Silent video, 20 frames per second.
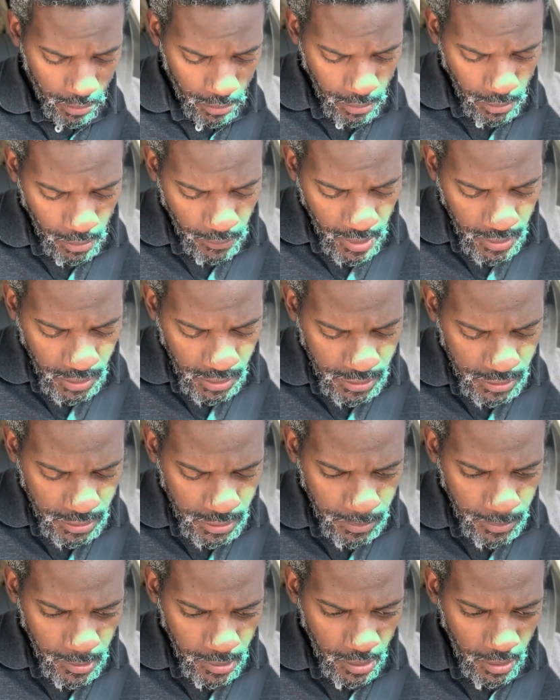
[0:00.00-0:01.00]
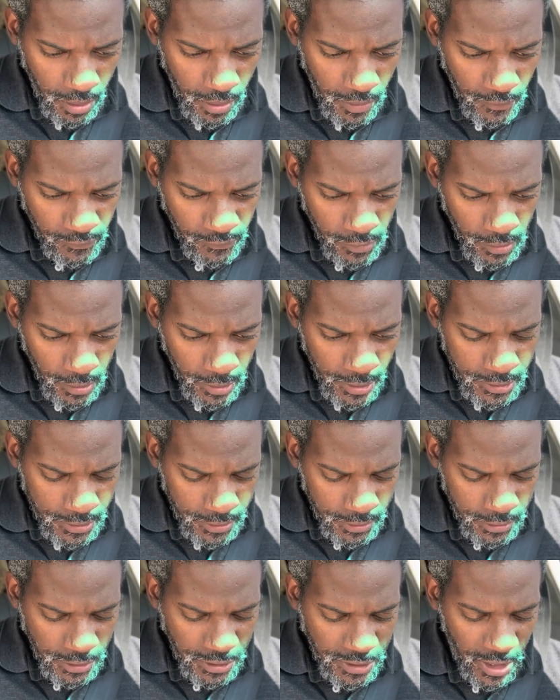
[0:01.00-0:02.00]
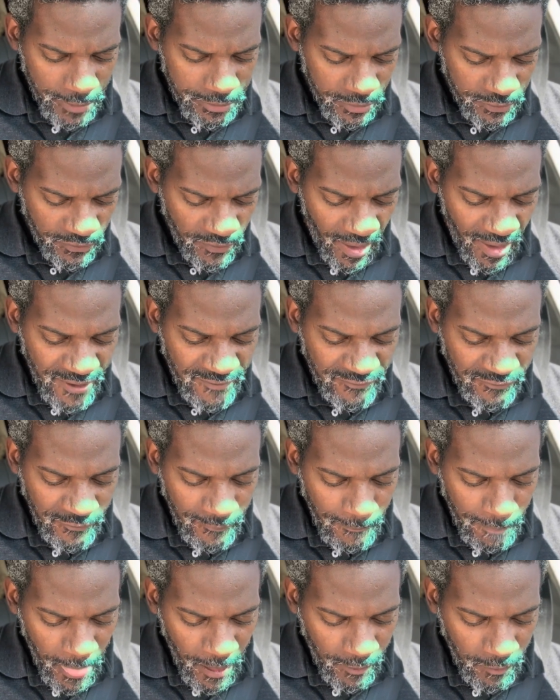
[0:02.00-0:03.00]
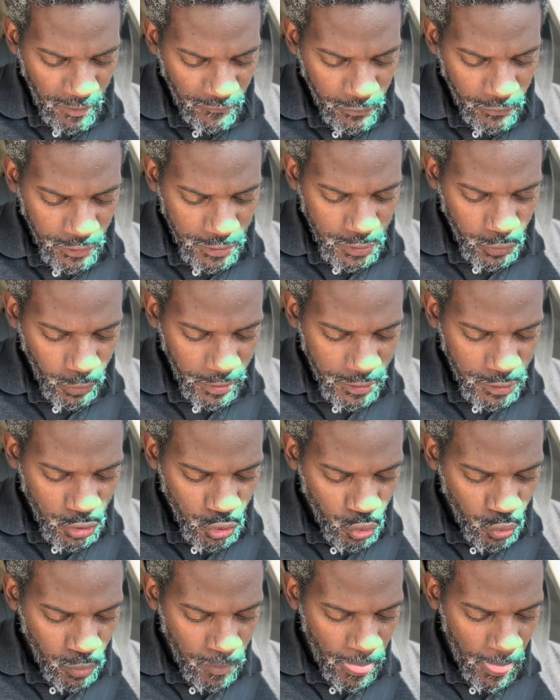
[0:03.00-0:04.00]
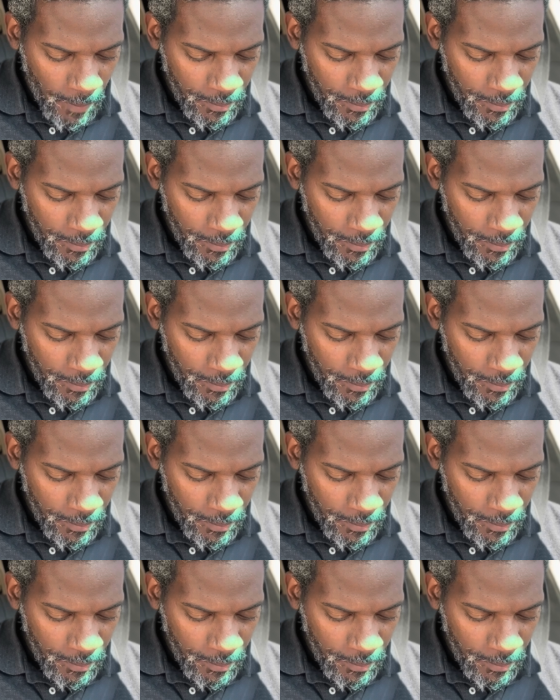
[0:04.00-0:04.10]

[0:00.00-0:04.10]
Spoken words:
All right, this is the book of Galatians chapter 5, verse 22.